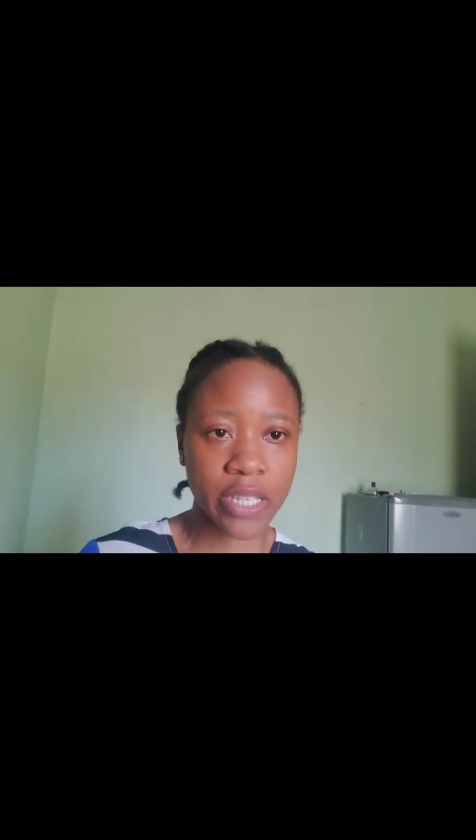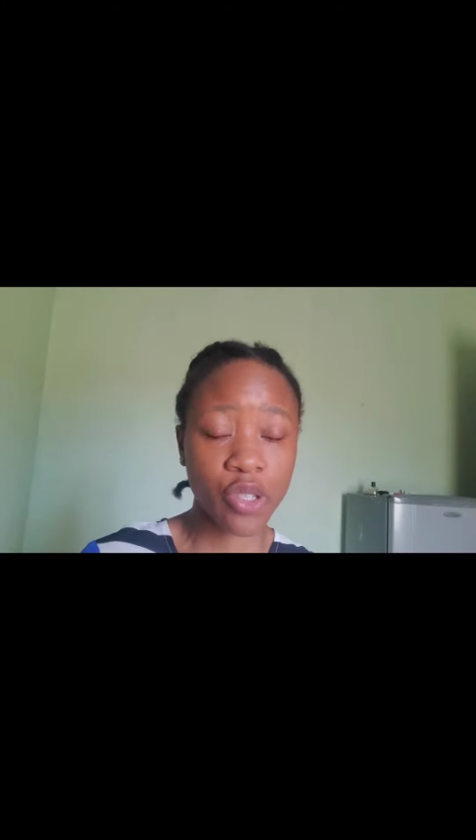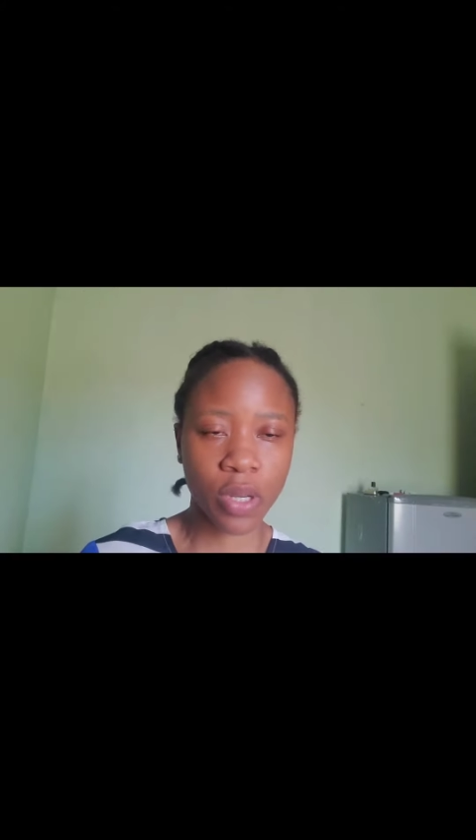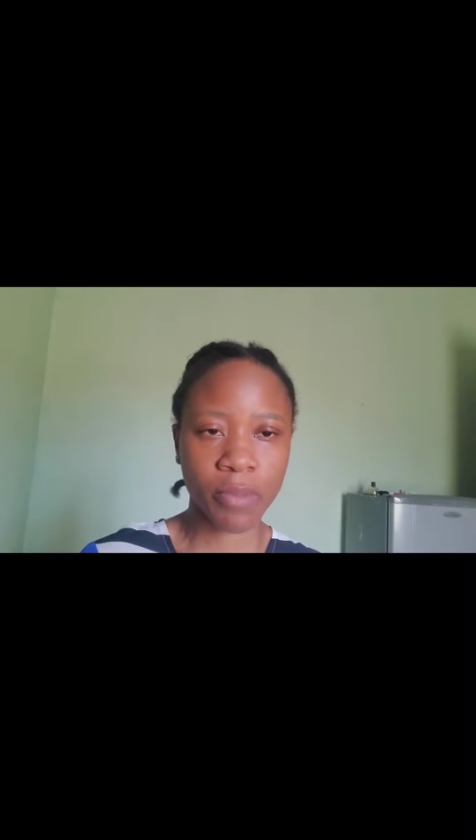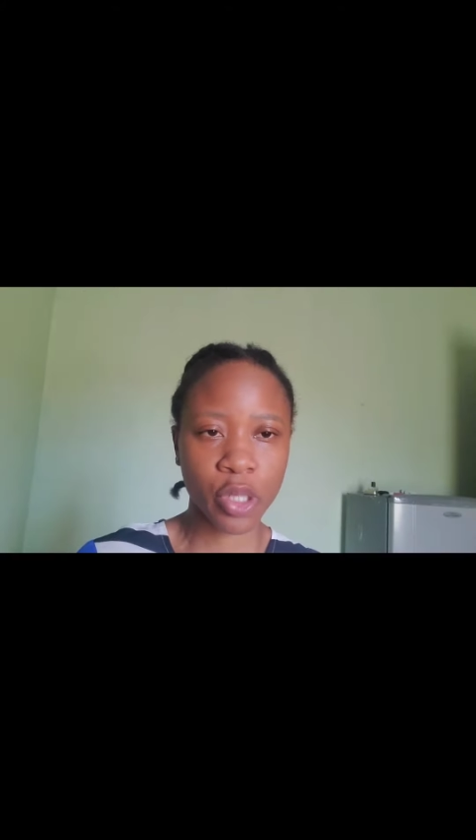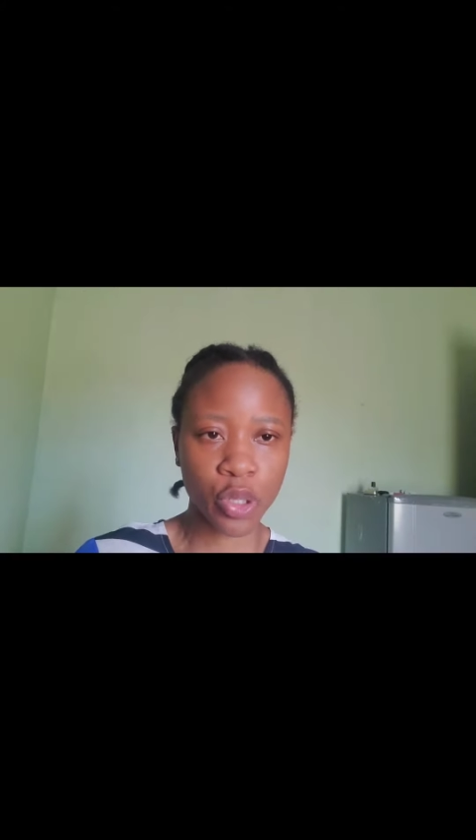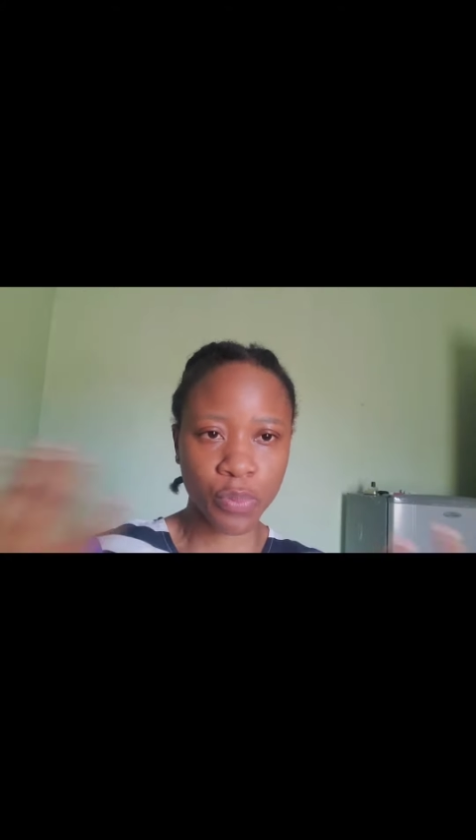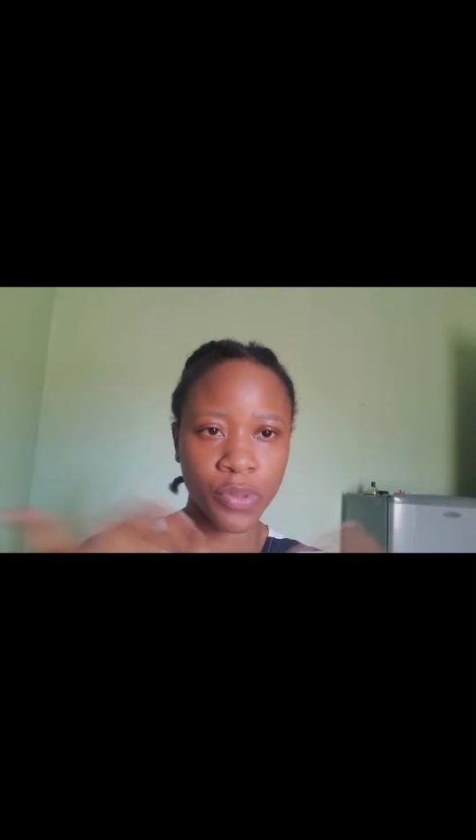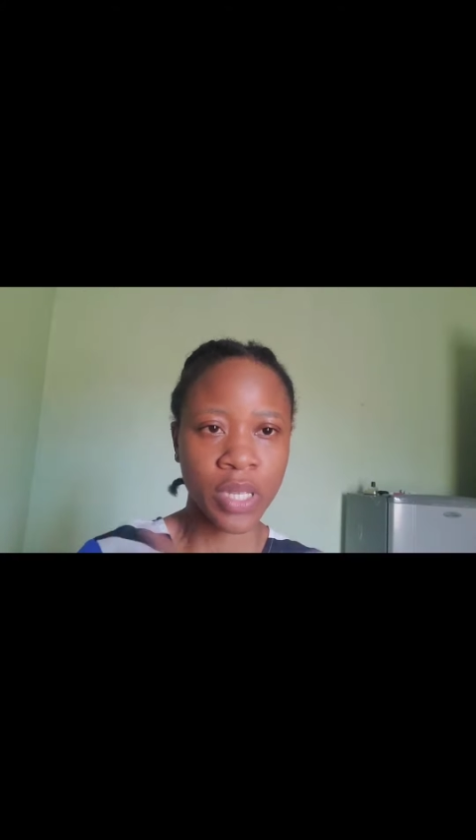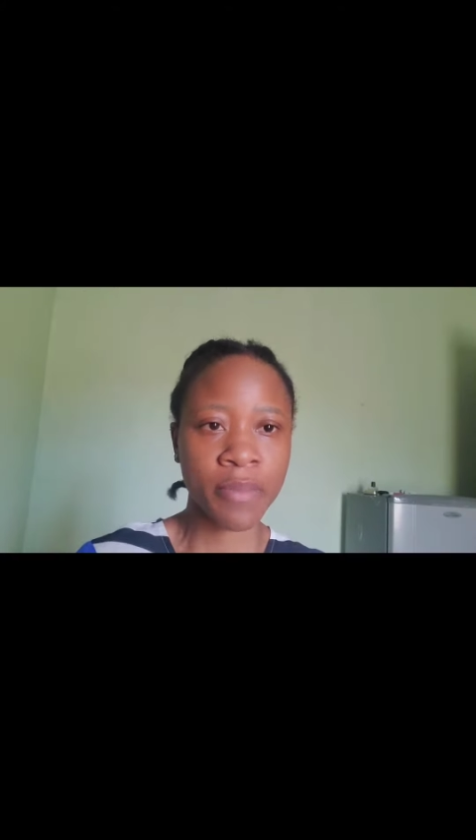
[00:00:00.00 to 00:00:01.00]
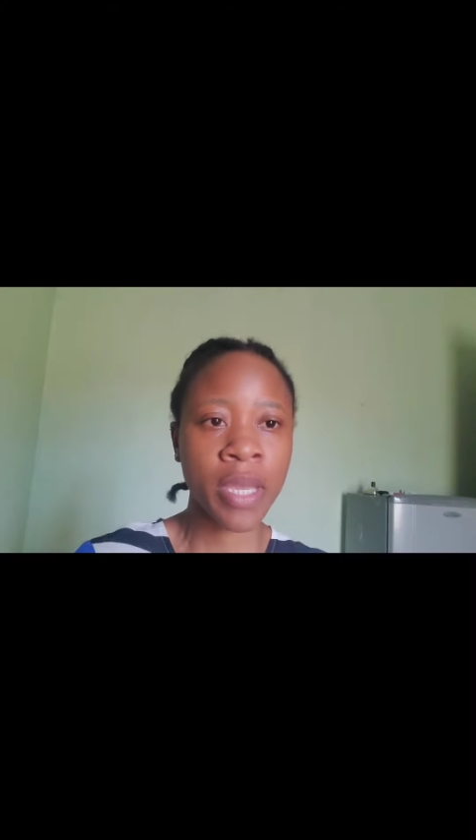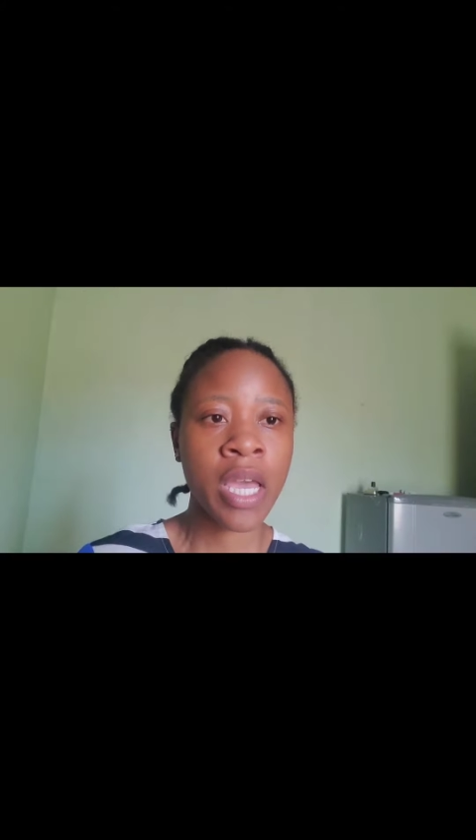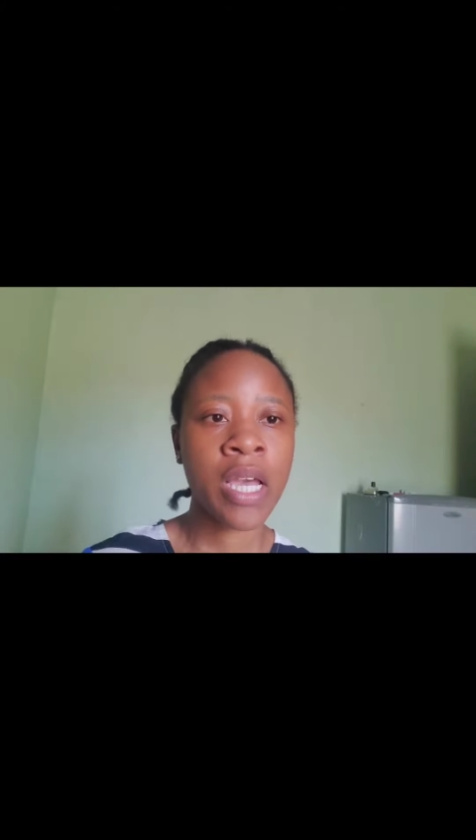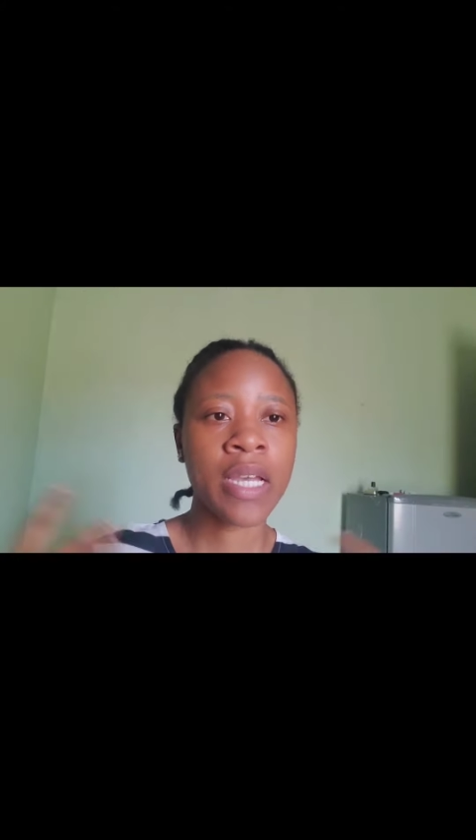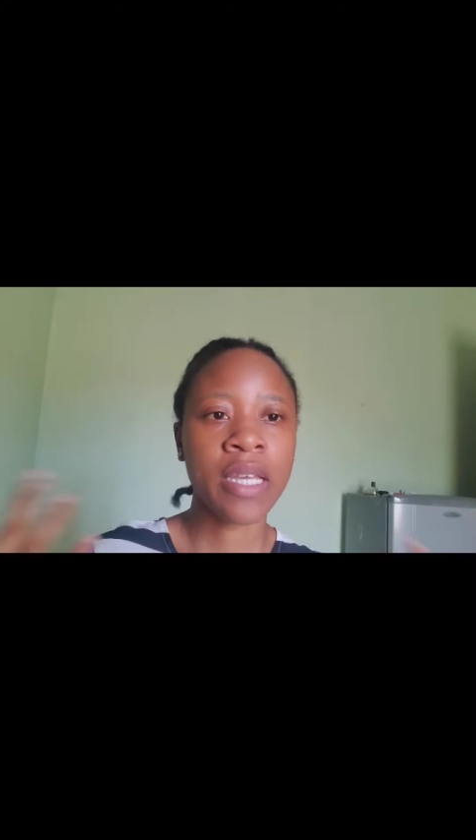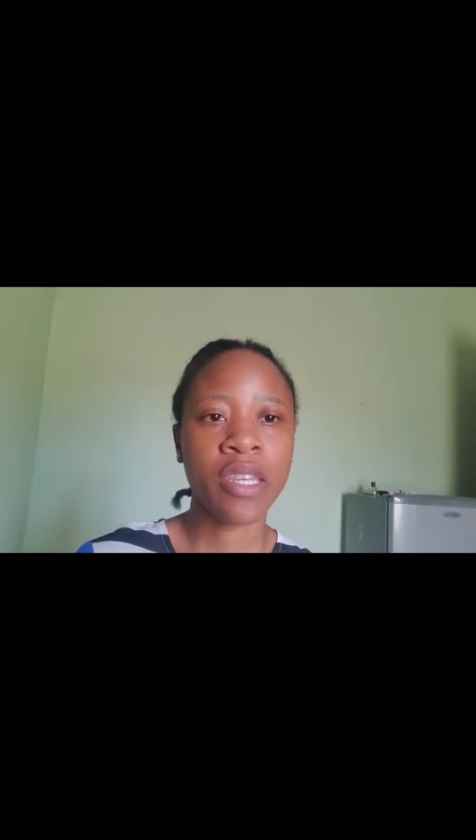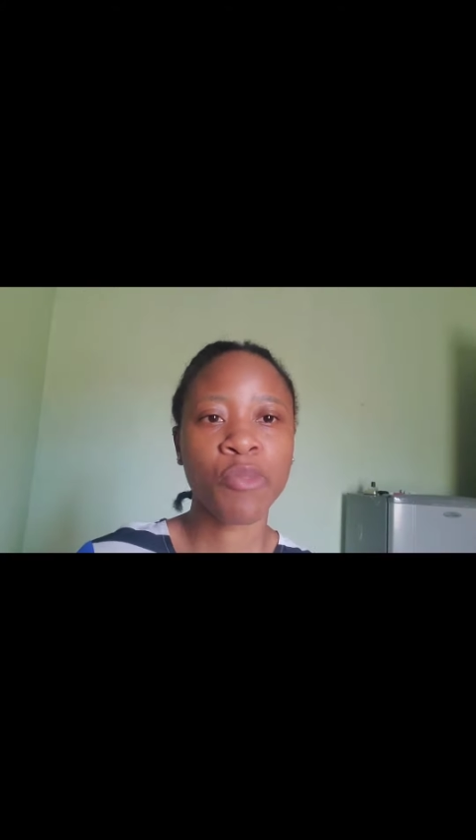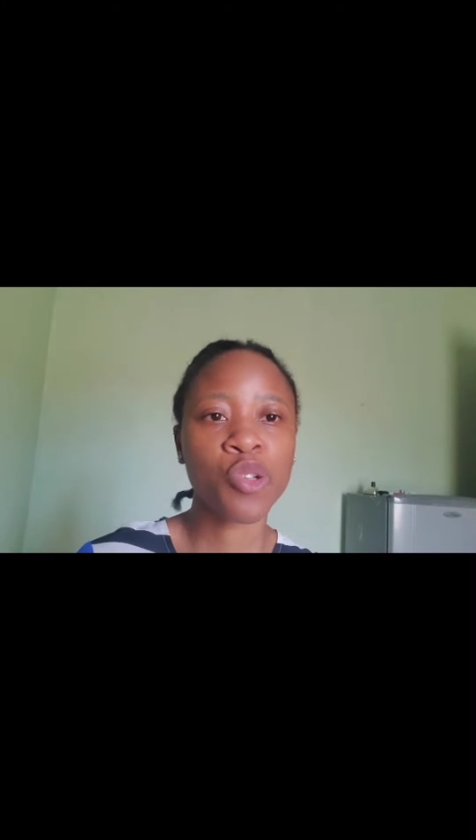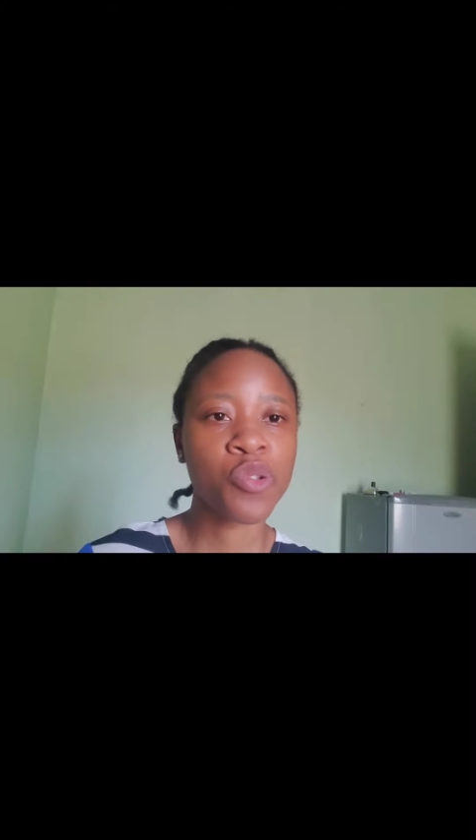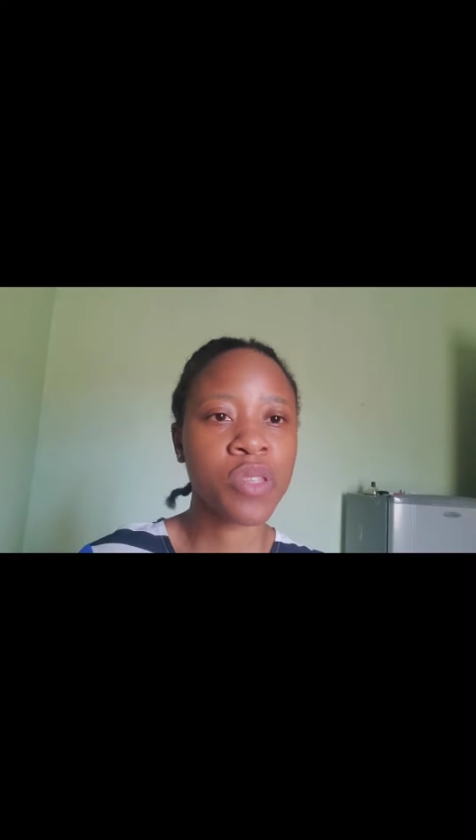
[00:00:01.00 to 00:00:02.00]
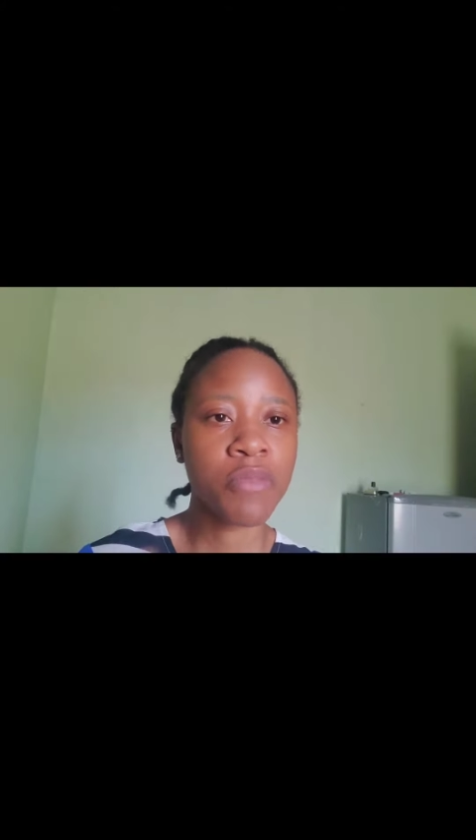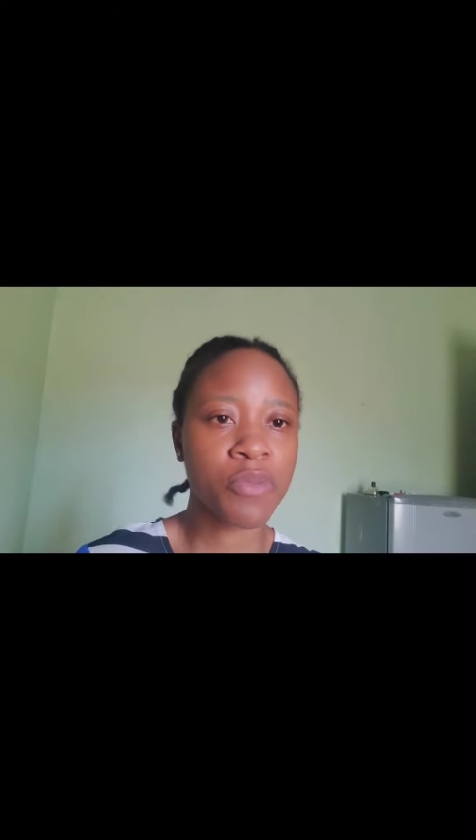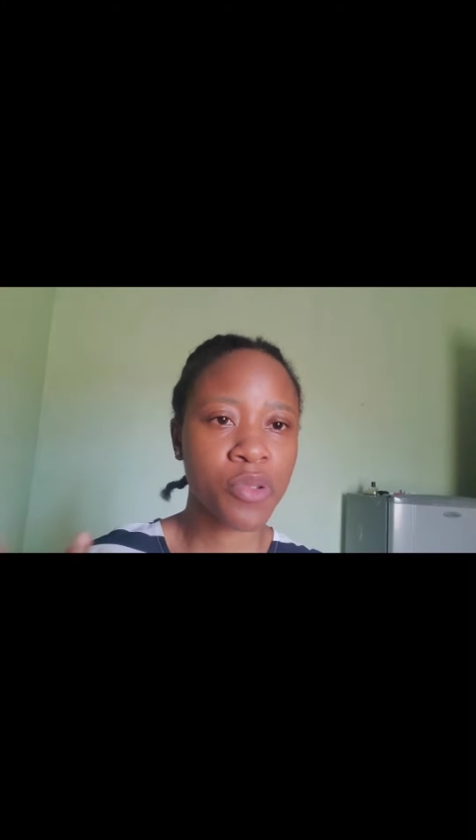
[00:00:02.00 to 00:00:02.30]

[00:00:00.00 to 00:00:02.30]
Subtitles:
So I'm going to put them in a more suitable